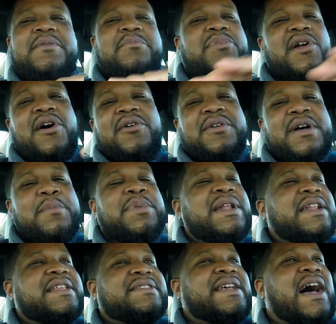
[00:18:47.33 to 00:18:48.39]
Bro,
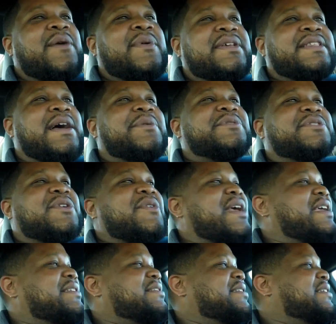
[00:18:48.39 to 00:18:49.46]
completely sideways. That was
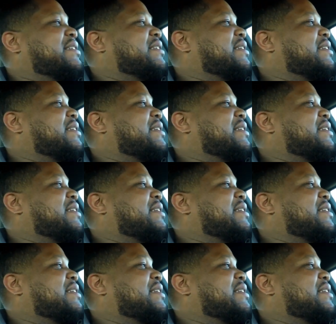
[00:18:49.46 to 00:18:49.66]
crazy.